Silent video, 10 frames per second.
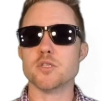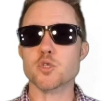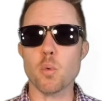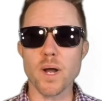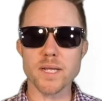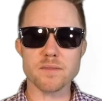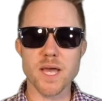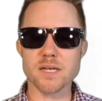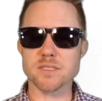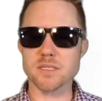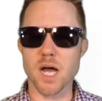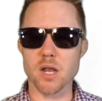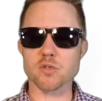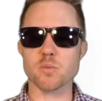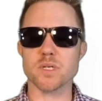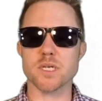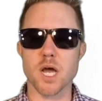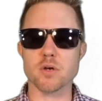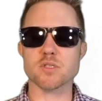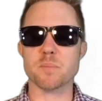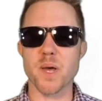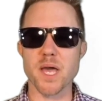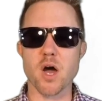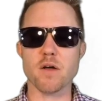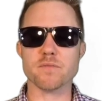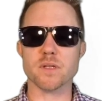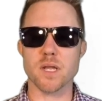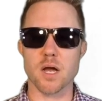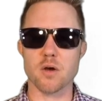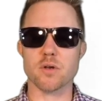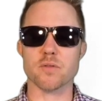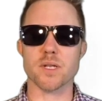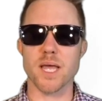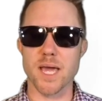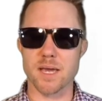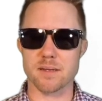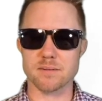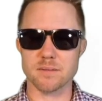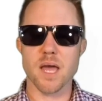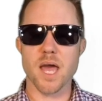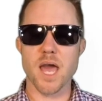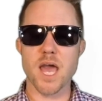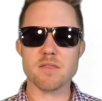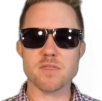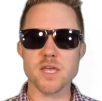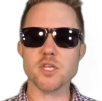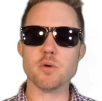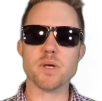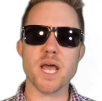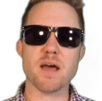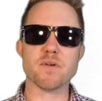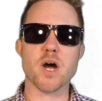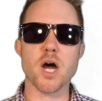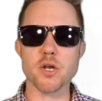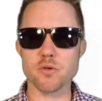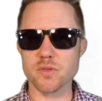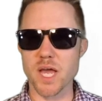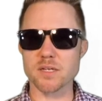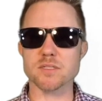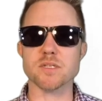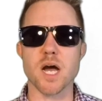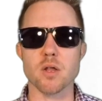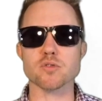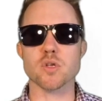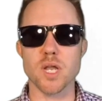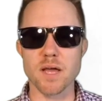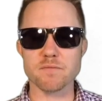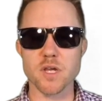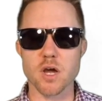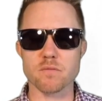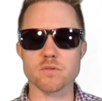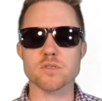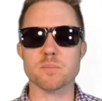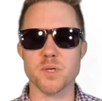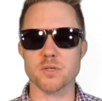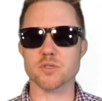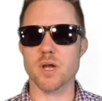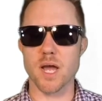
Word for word: $20,000 would go to pay off the loan on the land, and then you would have $100,000 left over to build your